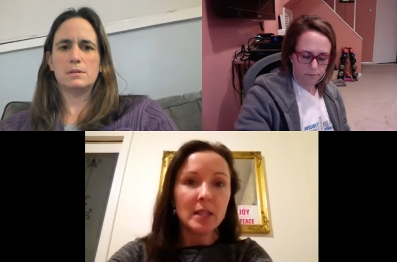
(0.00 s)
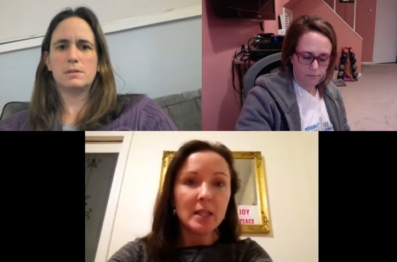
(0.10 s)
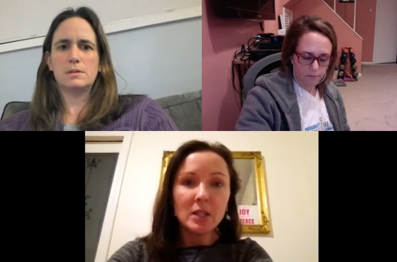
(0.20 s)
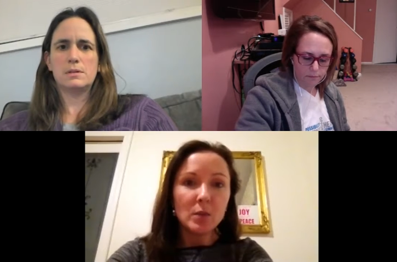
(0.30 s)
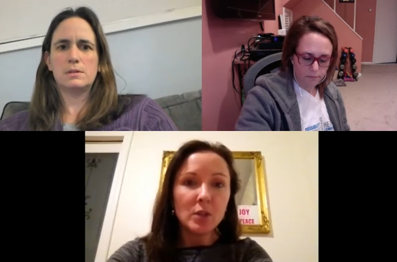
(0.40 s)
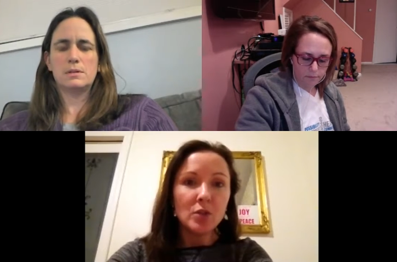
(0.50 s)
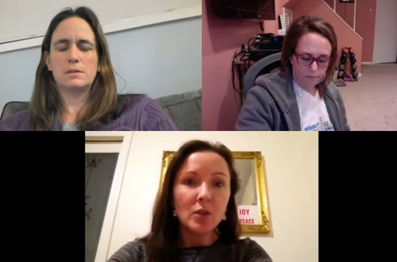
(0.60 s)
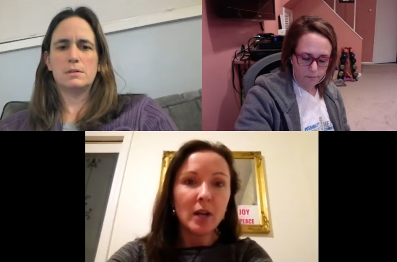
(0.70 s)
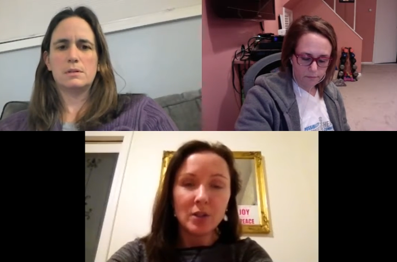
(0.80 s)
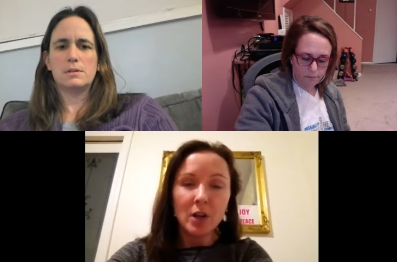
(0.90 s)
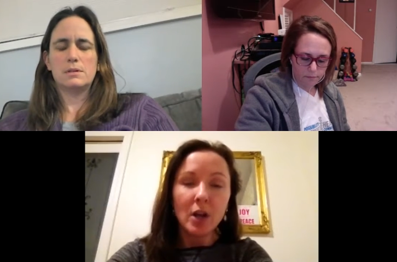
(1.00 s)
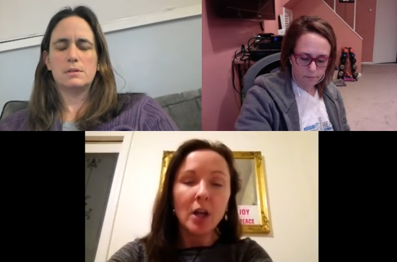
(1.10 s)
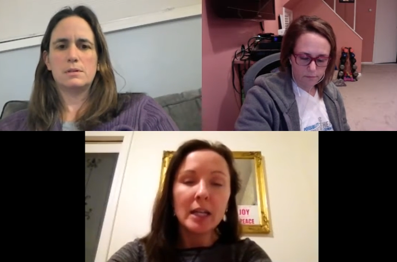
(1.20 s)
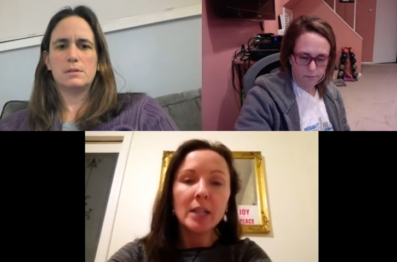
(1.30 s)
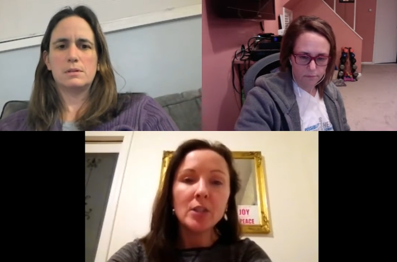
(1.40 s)
Speaker 1: which you guys are,
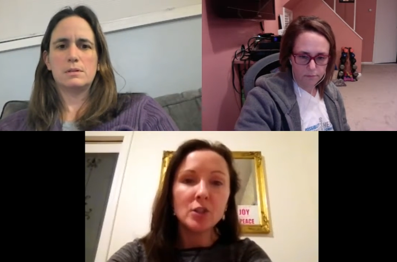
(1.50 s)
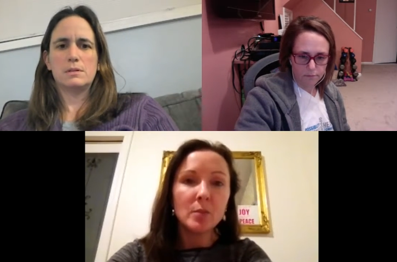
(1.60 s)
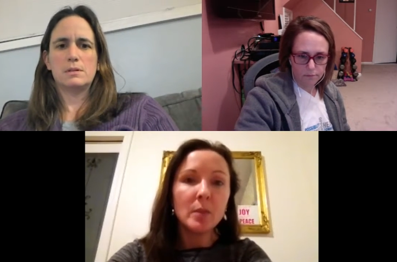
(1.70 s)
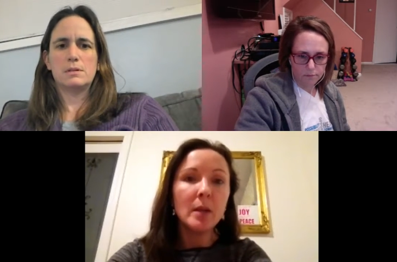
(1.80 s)
it should be a